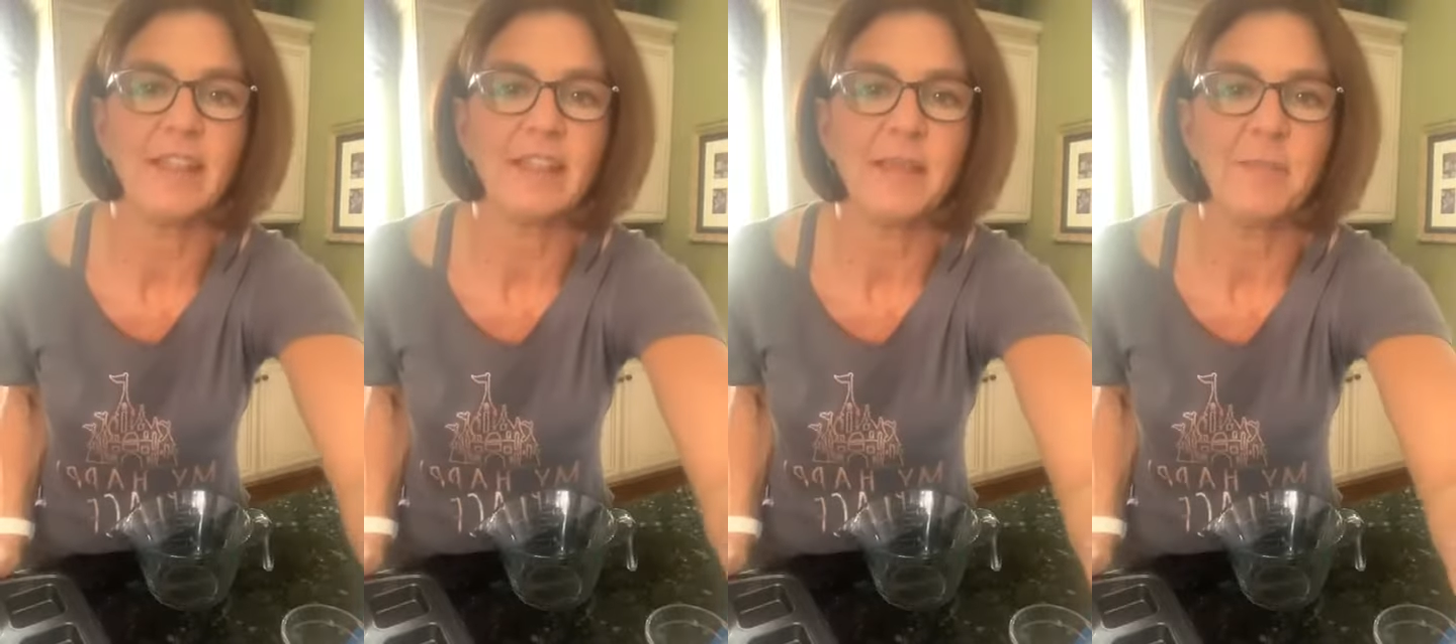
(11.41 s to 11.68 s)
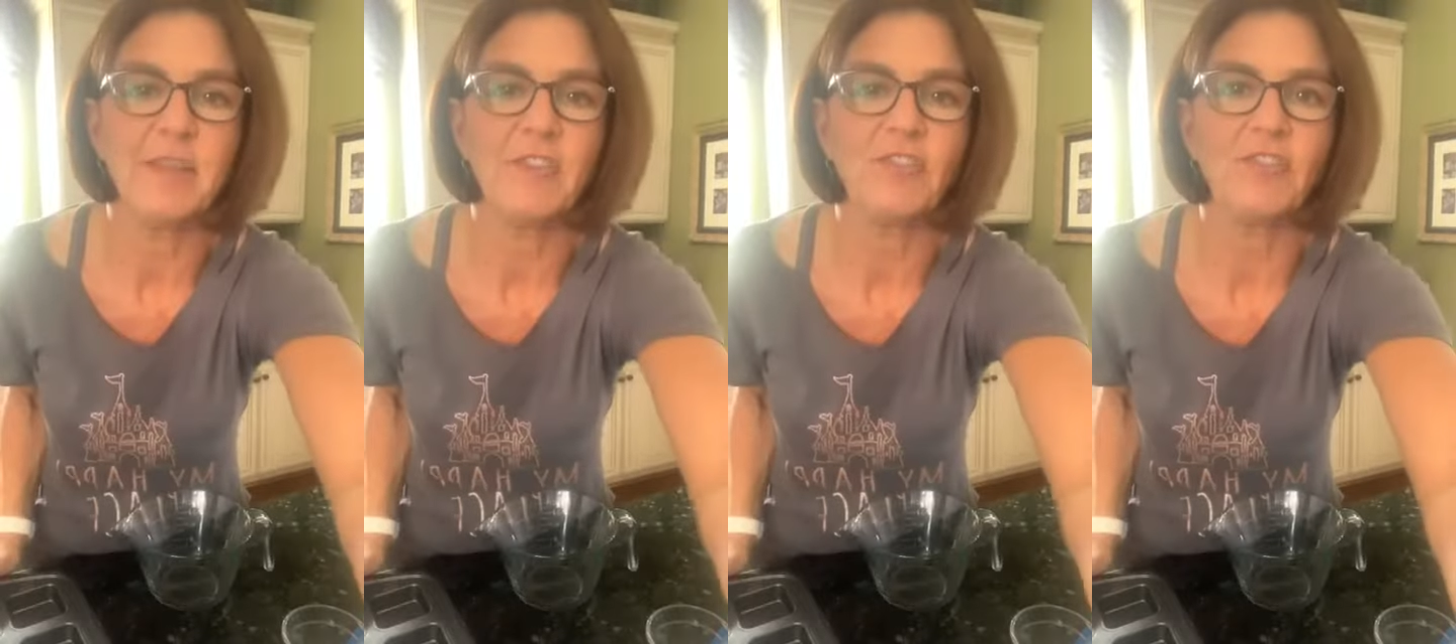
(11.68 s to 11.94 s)
Let
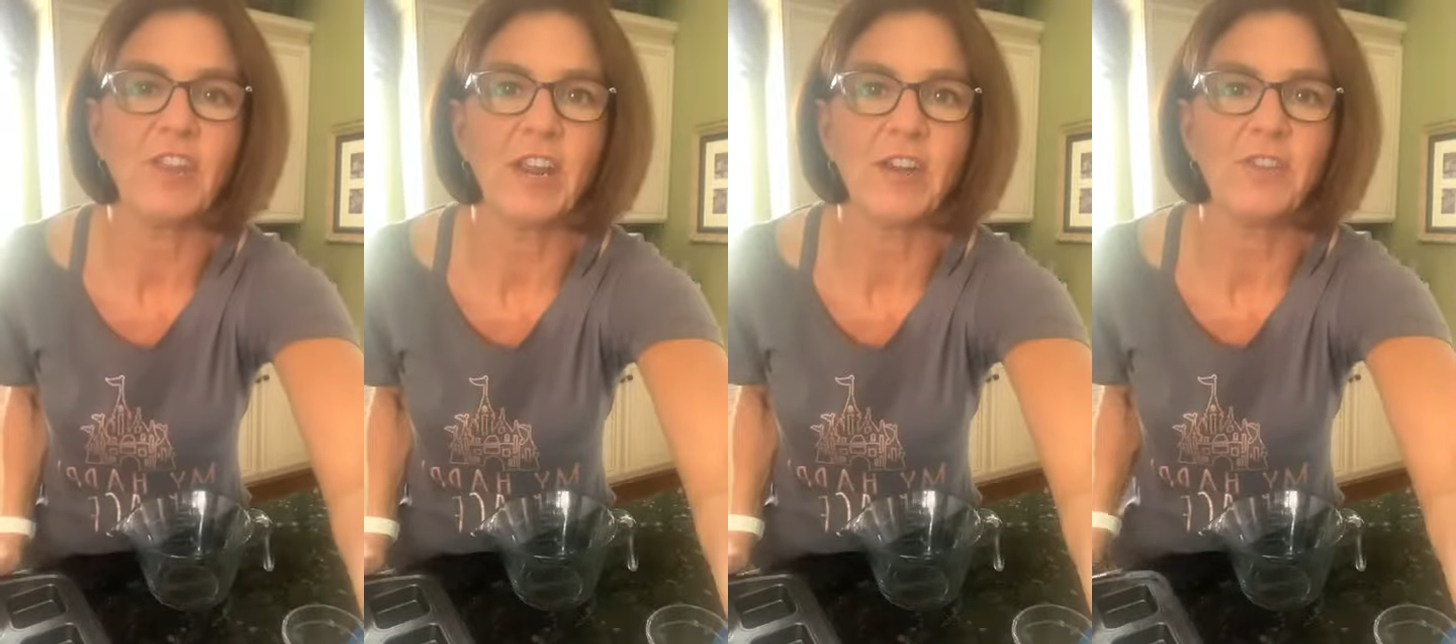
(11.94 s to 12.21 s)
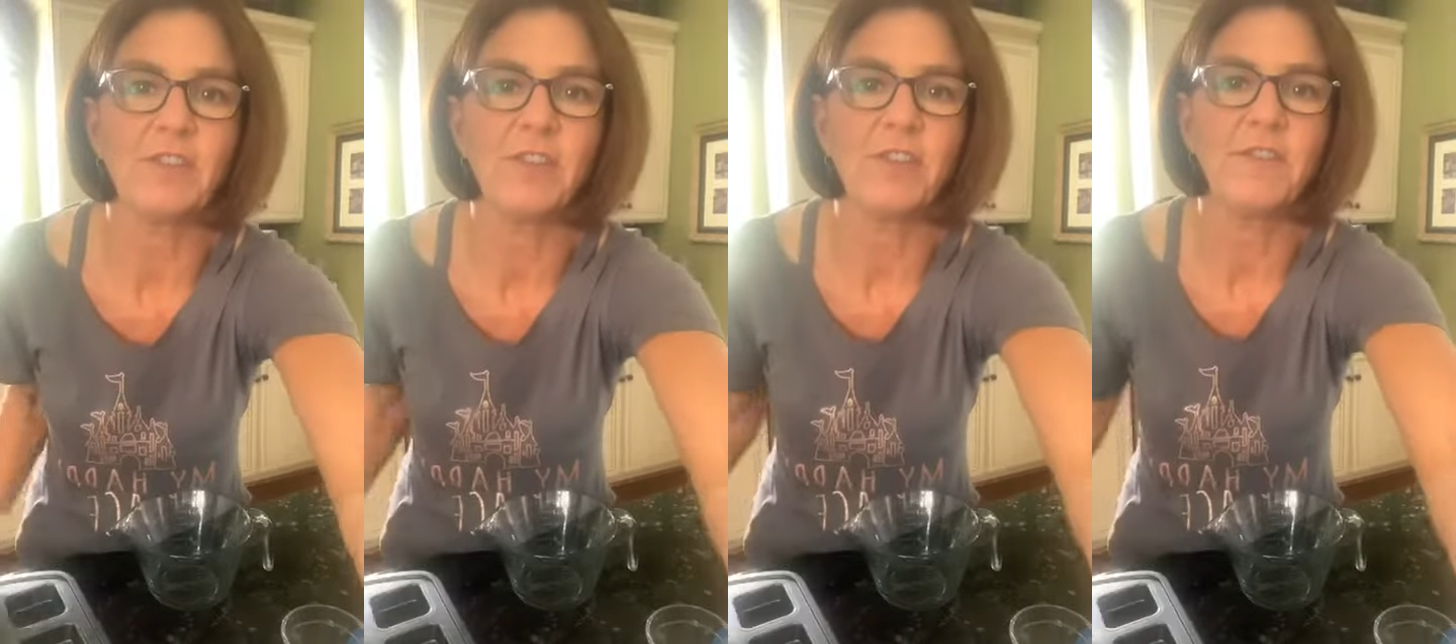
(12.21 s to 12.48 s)
me share
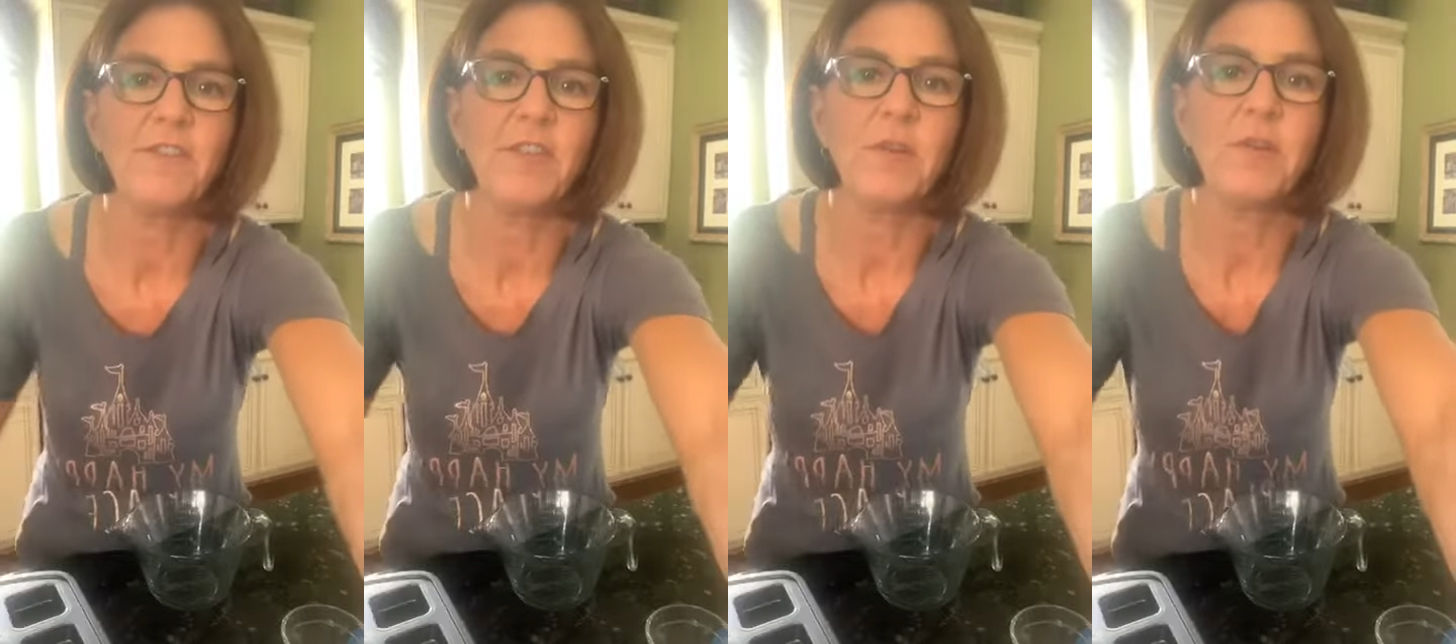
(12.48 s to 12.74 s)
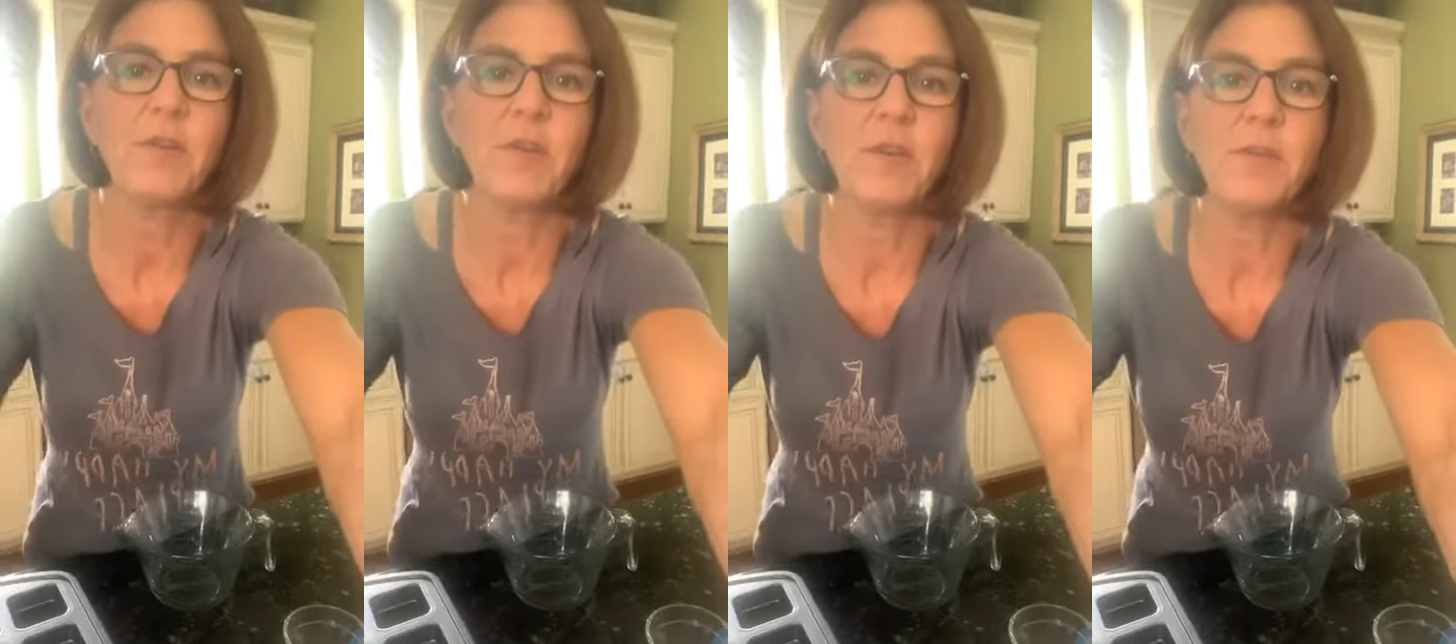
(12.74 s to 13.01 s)
to a few
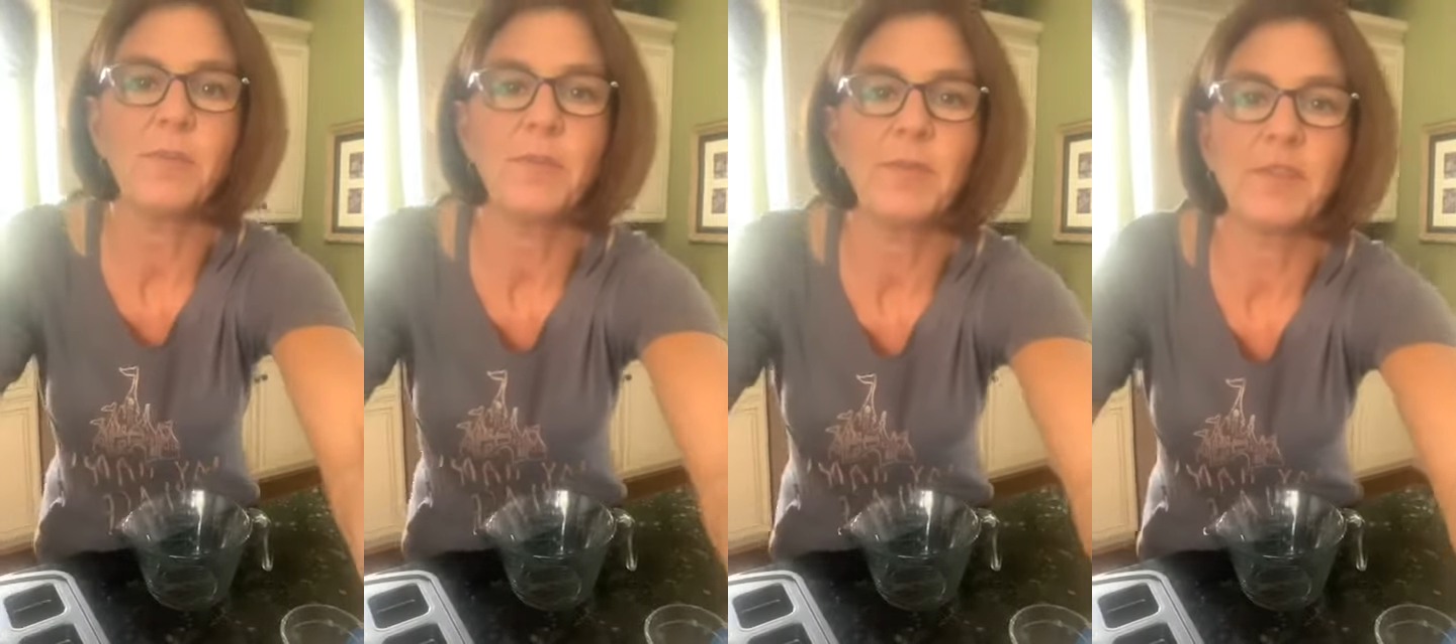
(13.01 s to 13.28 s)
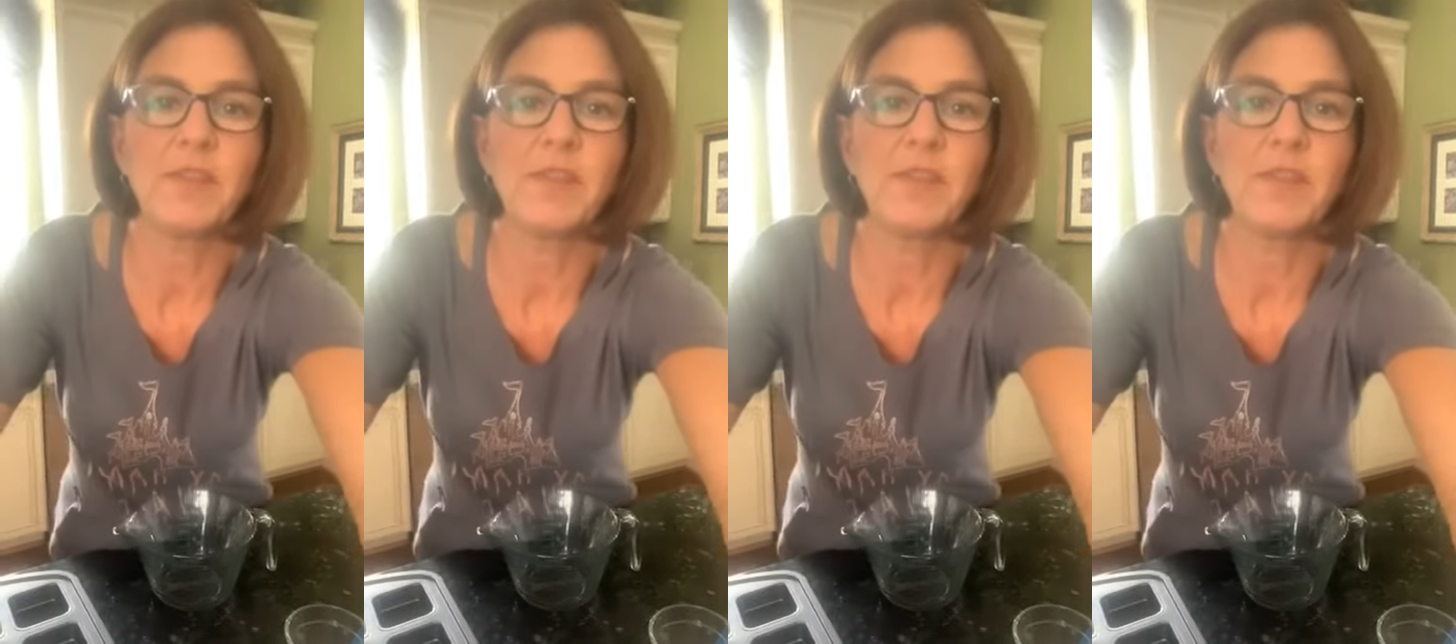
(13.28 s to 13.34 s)
groups,